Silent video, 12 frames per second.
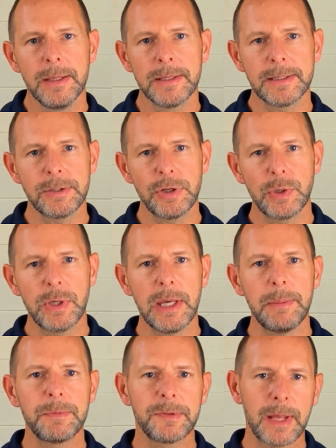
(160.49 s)
To
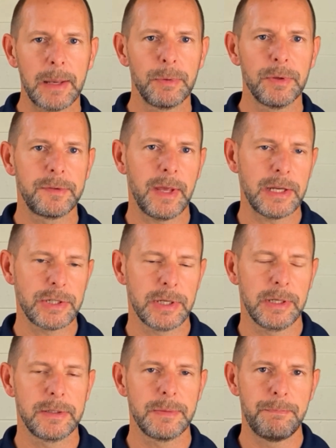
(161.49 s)
keep stabilization
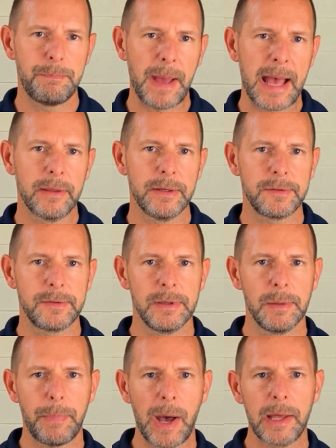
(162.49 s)
and to balance in
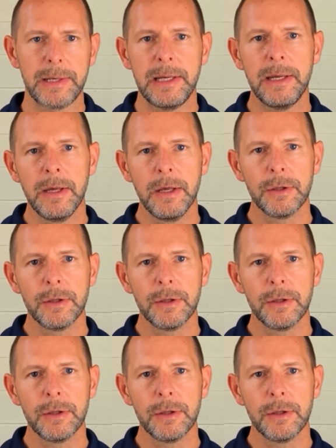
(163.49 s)
the body,